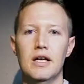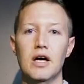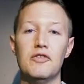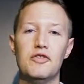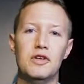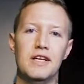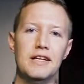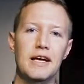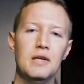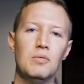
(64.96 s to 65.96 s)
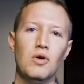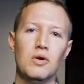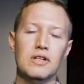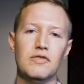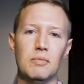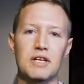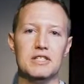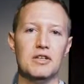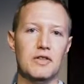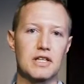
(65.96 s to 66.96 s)
Now, if you need any more
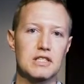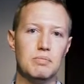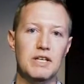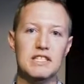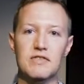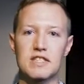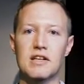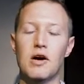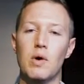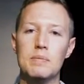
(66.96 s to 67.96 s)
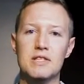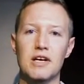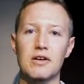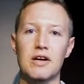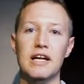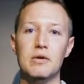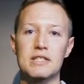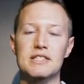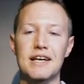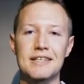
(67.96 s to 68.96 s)
information on this, please visit our website
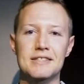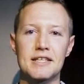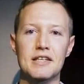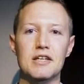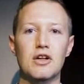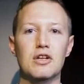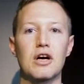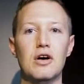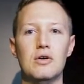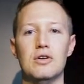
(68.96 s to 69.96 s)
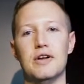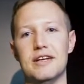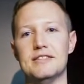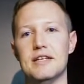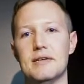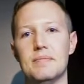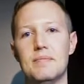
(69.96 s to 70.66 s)
edwardsnz.co.nz.